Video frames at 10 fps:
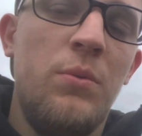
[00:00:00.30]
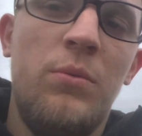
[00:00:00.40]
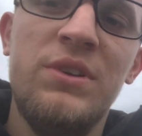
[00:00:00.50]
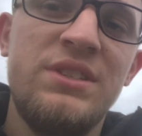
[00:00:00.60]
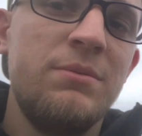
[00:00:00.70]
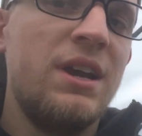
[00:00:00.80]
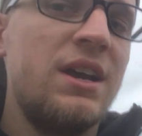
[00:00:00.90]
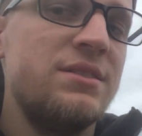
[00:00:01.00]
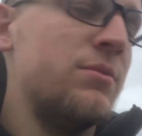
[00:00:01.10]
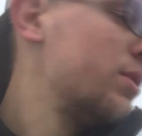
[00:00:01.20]
what's up
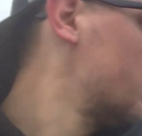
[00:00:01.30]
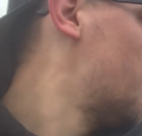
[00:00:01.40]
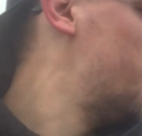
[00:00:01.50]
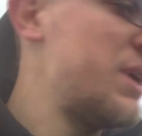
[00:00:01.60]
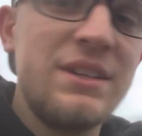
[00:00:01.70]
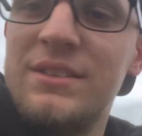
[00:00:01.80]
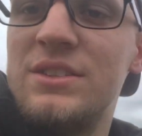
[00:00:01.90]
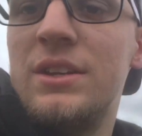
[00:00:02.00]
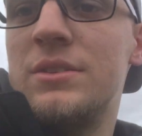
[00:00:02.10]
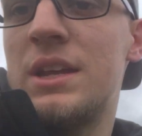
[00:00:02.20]
guys and welcome back to the
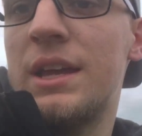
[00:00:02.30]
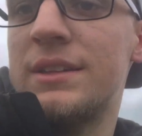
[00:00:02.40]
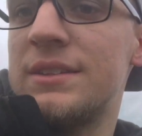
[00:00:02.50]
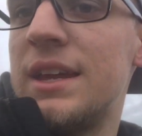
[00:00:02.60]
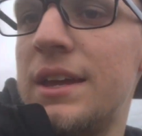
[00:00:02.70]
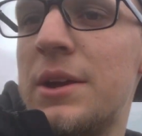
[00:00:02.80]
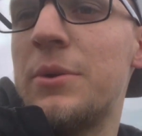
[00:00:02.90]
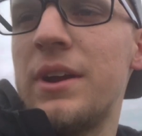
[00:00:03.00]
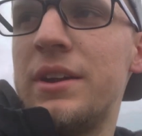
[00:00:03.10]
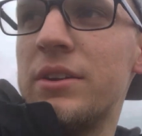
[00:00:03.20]
channel today
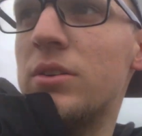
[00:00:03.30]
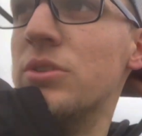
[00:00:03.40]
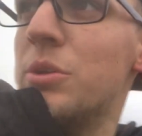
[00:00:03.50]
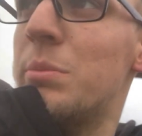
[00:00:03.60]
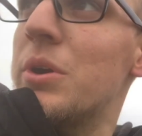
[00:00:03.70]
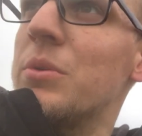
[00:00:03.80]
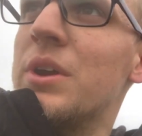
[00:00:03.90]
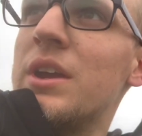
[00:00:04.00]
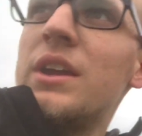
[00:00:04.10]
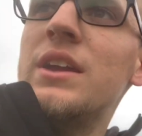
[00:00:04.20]
we're out here on the boat
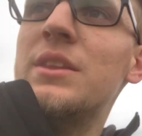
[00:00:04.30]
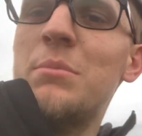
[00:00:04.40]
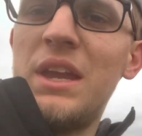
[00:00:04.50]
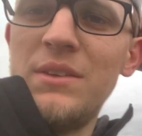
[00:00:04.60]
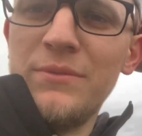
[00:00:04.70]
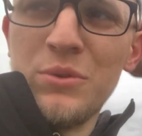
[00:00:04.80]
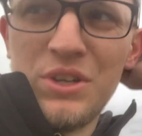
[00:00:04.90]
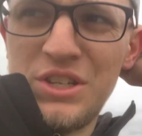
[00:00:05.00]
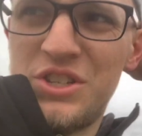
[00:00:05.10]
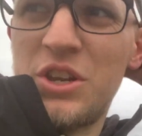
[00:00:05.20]
in the maiden
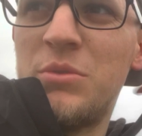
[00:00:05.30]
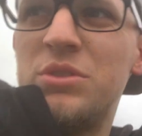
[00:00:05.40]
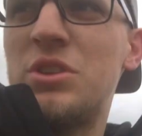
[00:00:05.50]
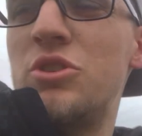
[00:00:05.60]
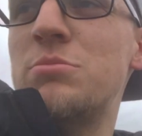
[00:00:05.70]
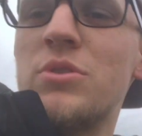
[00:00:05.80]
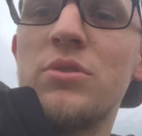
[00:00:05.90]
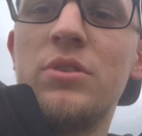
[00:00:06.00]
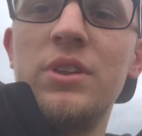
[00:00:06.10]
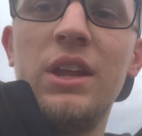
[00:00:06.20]
voyage with the new
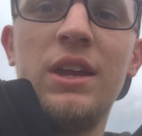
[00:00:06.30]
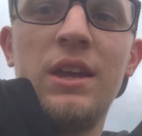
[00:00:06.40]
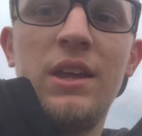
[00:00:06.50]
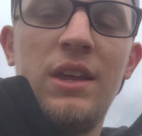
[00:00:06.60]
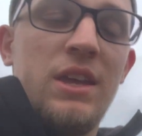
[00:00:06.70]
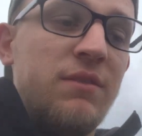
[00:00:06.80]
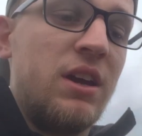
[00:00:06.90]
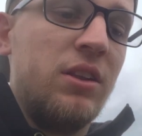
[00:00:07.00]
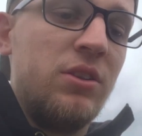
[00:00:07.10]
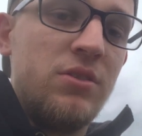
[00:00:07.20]
motor on it
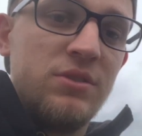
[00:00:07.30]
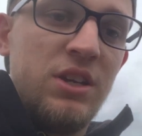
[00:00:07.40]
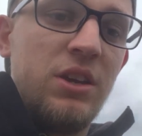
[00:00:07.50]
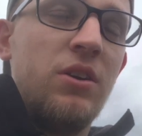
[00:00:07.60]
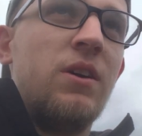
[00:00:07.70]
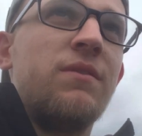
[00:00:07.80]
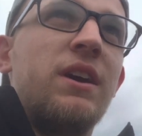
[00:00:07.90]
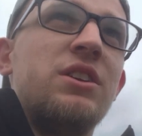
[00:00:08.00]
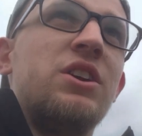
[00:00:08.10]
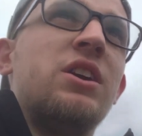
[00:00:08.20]
got a long tail. i've
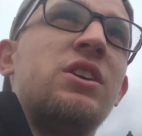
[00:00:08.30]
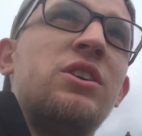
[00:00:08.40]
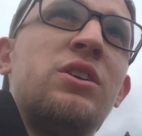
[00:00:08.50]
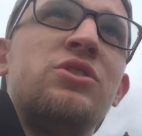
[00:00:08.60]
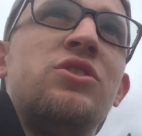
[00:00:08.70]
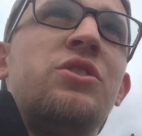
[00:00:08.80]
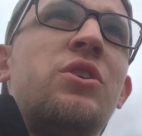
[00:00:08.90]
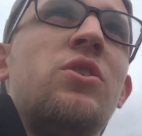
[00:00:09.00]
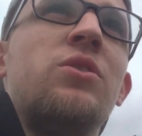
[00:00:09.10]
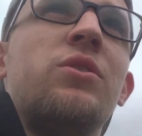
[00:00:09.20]
got to show you
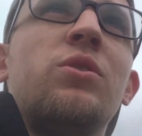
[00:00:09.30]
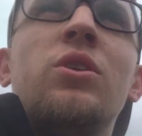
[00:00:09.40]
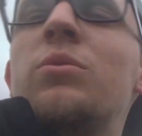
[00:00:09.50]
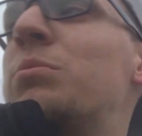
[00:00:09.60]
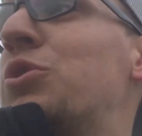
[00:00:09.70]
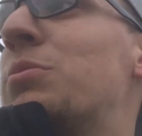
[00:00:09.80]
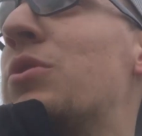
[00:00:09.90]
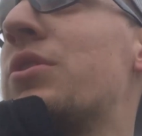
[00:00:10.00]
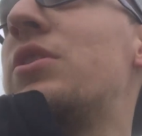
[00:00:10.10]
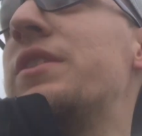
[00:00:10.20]
all the new
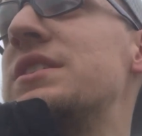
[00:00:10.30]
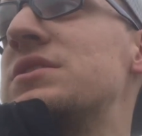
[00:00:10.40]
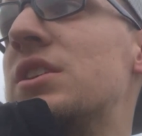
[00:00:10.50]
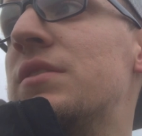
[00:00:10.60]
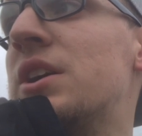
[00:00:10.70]
motor and all that stuff